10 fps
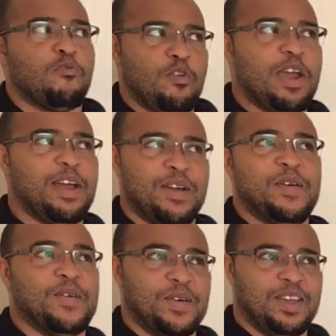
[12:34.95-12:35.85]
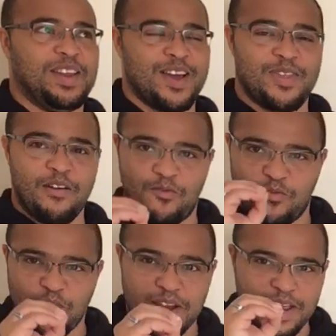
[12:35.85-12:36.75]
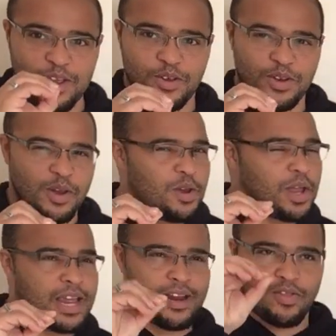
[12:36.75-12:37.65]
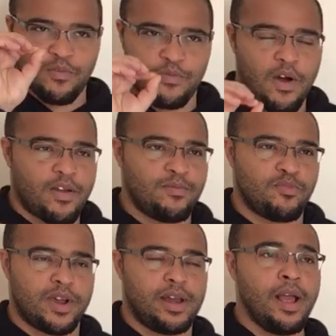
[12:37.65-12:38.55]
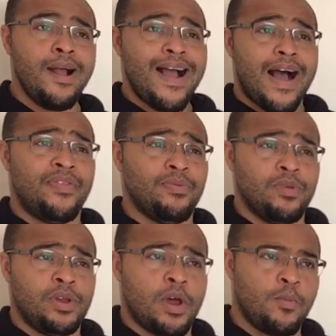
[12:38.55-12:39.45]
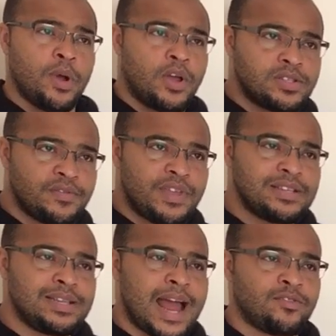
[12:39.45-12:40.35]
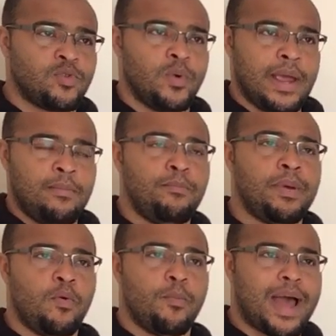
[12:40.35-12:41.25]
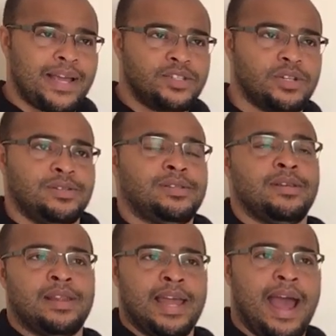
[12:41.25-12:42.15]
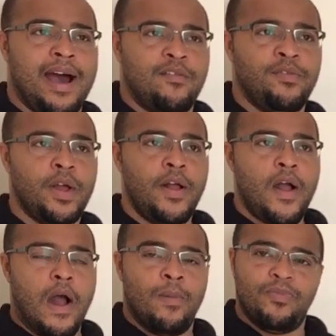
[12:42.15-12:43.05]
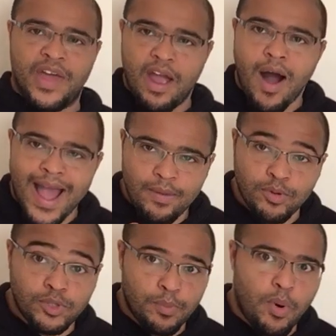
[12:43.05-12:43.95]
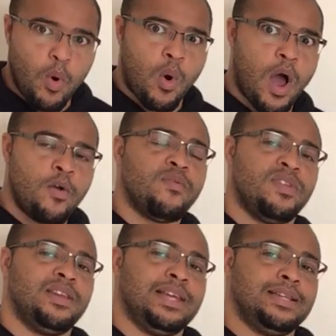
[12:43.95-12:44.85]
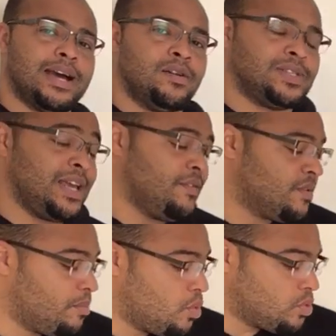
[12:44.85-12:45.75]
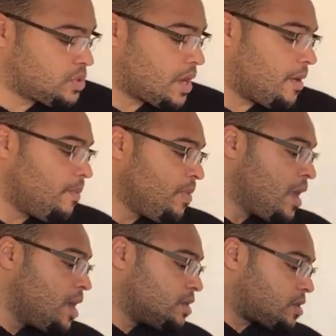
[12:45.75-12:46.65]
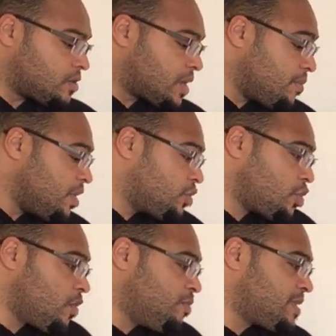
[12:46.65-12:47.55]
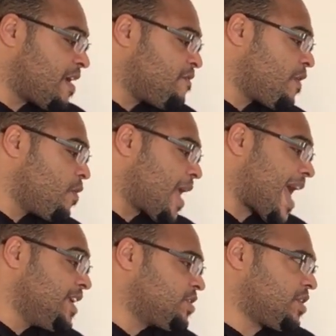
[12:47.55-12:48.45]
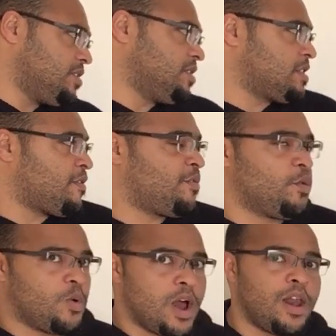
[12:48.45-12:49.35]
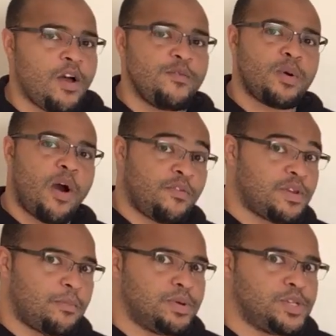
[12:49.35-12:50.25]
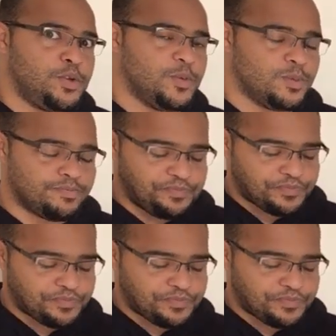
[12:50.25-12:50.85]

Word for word: real, you know, they're really good at looking at the fine print. And, you know, because of this natural inbuilt patience that they have, um, they are able to pore over the details even more so. So some of the jobs and vocations for a life path number two